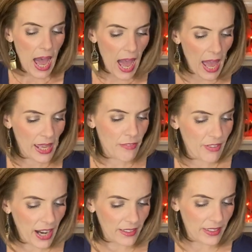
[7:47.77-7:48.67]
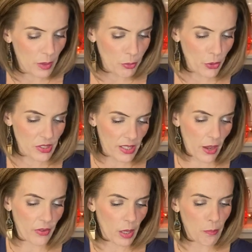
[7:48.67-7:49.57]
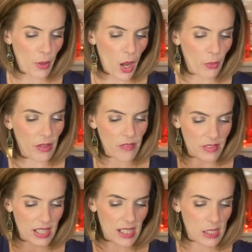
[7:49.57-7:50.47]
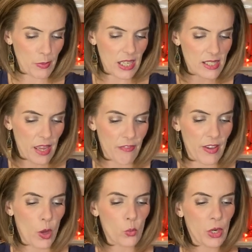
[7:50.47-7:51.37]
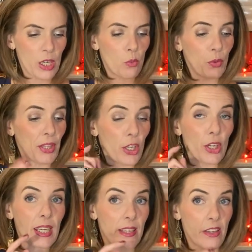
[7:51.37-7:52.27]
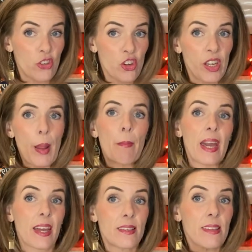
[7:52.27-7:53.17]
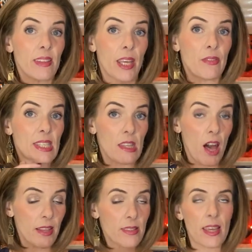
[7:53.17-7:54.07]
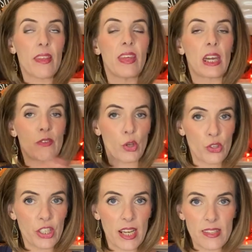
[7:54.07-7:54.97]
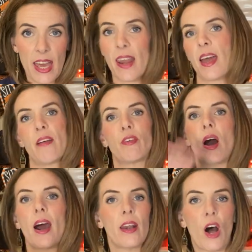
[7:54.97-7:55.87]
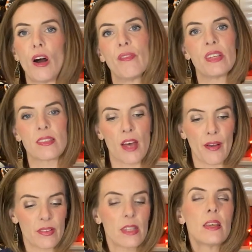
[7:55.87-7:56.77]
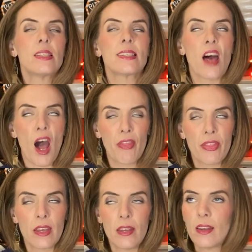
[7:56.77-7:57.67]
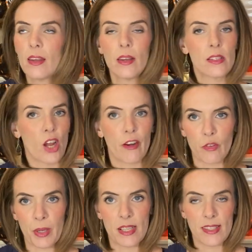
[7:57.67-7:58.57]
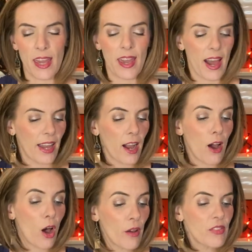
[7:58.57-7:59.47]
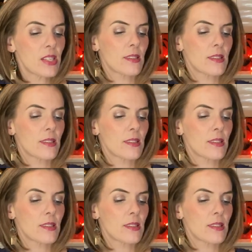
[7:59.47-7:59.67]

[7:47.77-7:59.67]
I finally broke down and bought one of these because I found one in really good condition. My cousin loves sloths. I think I've told you guys that. I've got all of the sloth. It's hard for me to say. I got all of the